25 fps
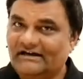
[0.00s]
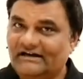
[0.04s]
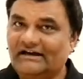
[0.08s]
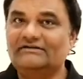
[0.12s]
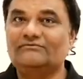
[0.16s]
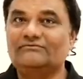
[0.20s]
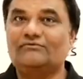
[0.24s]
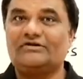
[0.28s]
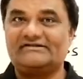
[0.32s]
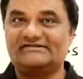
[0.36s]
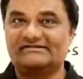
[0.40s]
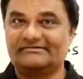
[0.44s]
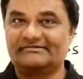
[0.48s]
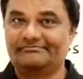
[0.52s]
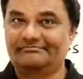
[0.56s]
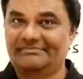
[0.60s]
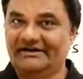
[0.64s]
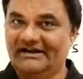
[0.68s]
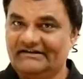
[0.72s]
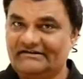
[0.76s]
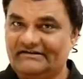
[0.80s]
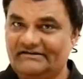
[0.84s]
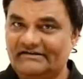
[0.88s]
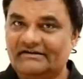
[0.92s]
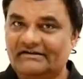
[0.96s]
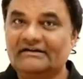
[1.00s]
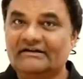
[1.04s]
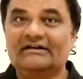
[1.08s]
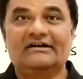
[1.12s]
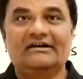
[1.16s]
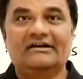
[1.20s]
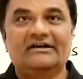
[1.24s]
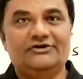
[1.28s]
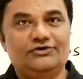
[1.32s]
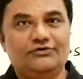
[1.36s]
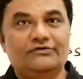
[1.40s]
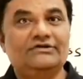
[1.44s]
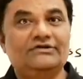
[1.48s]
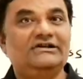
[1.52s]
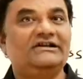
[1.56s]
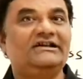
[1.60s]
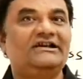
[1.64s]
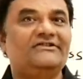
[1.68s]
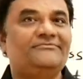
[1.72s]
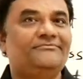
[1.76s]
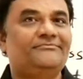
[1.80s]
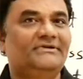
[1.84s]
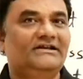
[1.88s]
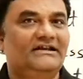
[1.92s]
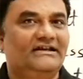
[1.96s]
and what is the breadth. You will
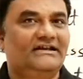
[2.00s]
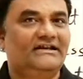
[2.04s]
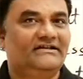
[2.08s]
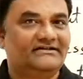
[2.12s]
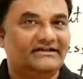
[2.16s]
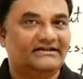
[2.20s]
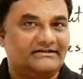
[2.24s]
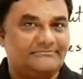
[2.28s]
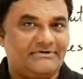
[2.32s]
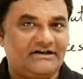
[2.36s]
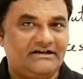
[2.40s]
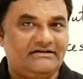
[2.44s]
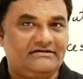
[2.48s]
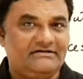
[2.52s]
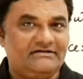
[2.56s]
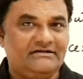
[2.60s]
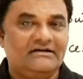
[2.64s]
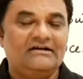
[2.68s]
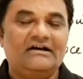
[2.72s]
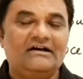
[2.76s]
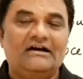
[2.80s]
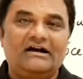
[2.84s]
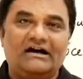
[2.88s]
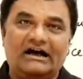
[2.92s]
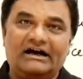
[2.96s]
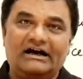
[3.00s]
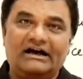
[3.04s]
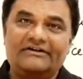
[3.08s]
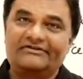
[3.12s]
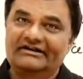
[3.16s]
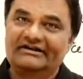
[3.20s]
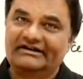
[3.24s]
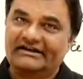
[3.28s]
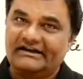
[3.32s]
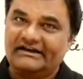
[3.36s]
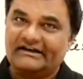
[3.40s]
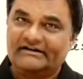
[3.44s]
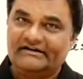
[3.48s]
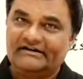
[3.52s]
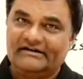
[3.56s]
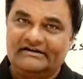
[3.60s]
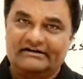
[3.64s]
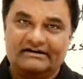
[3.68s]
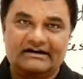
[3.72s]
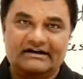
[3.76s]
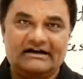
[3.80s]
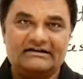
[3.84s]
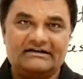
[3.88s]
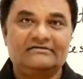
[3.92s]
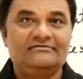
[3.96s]
give me length and breadth. I will take
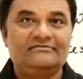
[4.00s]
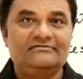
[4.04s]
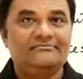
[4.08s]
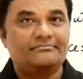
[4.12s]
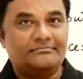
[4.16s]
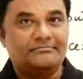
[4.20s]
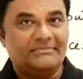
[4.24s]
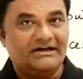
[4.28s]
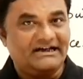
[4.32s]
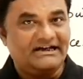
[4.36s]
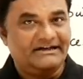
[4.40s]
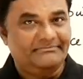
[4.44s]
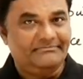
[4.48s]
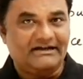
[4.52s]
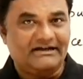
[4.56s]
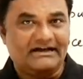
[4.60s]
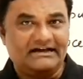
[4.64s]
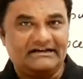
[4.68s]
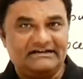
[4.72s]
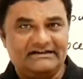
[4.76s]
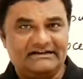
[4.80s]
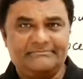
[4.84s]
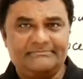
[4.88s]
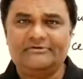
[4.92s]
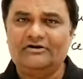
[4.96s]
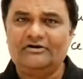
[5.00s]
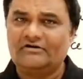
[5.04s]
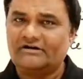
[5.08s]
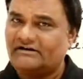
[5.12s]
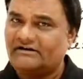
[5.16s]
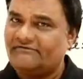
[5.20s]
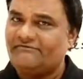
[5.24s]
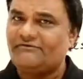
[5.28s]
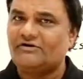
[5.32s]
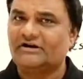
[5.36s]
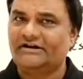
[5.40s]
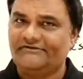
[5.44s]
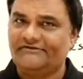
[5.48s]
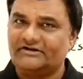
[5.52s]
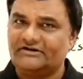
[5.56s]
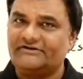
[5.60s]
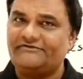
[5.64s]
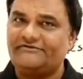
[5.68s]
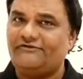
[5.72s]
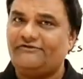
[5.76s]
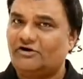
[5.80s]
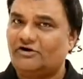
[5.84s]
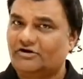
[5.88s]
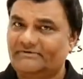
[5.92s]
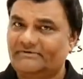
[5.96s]
and multiply them, or whatever the
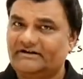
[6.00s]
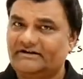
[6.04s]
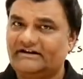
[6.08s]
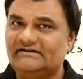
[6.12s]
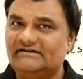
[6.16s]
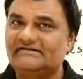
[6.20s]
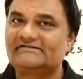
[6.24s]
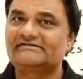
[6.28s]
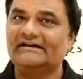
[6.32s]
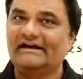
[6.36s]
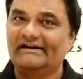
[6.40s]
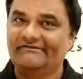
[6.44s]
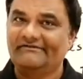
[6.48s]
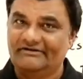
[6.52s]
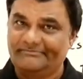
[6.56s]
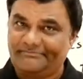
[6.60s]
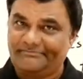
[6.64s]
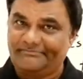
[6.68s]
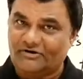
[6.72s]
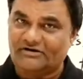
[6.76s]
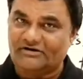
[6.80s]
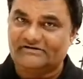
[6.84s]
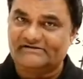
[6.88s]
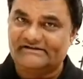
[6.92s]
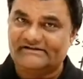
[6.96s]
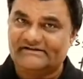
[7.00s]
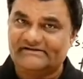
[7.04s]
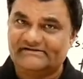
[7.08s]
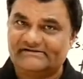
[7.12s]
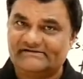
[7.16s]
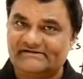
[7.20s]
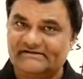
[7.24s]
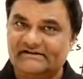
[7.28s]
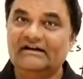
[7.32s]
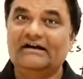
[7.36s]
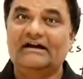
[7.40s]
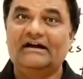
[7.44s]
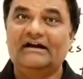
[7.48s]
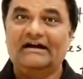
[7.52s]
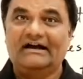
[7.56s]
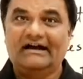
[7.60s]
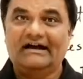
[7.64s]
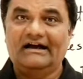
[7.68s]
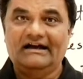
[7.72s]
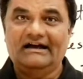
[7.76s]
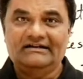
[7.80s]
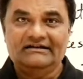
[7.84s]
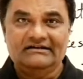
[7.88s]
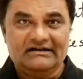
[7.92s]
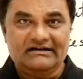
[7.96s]
formula is. I will process
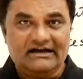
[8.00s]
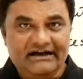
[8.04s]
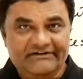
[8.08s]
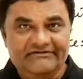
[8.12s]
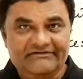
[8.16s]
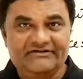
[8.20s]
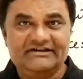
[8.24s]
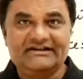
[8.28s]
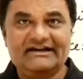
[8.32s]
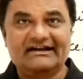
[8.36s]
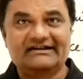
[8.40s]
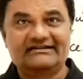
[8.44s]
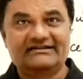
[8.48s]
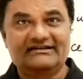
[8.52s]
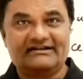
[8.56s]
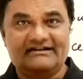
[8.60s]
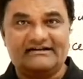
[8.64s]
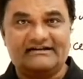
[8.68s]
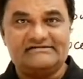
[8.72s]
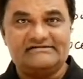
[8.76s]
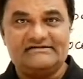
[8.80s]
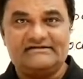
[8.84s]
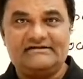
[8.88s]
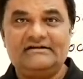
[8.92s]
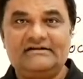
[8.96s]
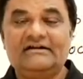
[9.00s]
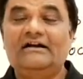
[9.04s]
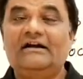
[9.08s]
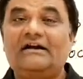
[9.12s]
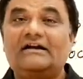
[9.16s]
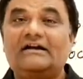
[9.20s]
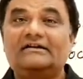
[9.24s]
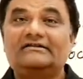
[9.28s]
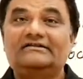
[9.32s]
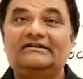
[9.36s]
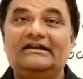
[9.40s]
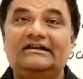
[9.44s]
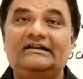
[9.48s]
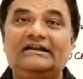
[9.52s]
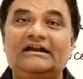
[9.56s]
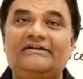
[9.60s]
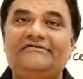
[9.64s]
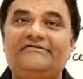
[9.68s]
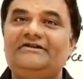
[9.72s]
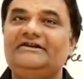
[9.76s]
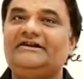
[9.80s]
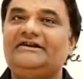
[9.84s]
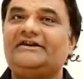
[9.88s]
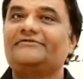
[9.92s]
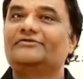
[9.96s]
and I will get the result. Then I
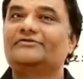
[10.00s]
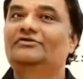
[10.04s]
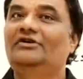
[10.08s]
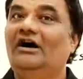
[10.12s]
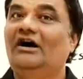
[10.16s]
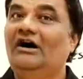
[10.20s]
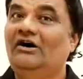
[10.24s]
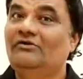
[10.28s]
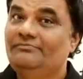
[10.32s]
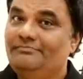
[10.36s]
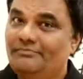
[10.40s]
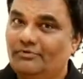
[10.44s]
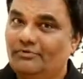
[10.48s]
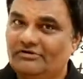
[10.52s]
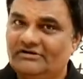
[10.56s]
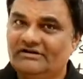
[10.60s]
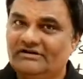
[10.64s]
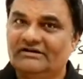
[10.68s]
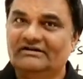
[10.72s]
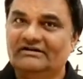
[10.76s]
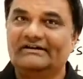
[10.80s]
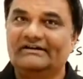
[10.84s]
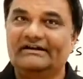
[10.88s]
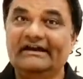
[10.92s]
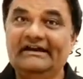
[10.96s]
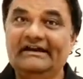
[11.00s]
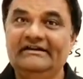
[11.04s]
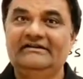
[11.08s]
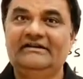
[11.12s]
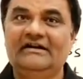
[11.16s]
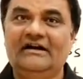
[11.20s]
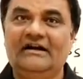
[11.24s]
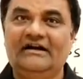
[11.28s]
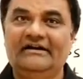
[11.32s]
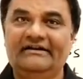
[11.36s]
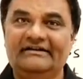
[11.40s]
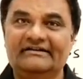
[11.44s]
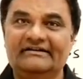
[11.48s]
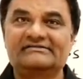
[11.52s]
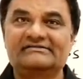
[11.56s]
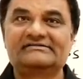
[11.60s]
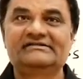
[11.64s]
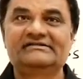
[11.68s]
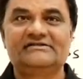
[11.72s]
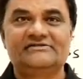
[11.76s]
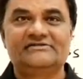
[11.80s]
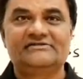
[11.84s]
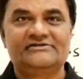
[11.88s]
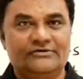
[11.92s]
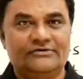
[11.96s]
will give you the output. Area
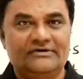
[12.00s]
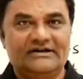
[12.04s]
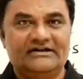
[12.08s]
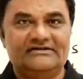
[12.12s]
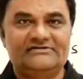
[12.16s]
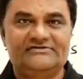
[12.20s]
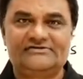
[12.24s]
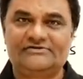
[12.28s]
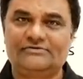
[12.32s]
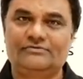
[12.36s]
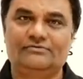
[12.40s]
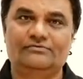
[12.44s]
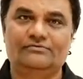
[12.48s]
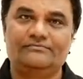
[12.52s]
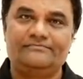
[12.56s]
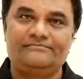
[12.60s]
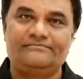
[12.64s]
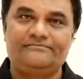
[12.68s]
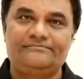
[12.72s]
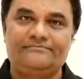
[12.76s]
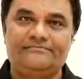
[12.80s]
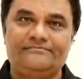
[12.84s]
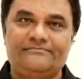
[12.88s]
is so and so.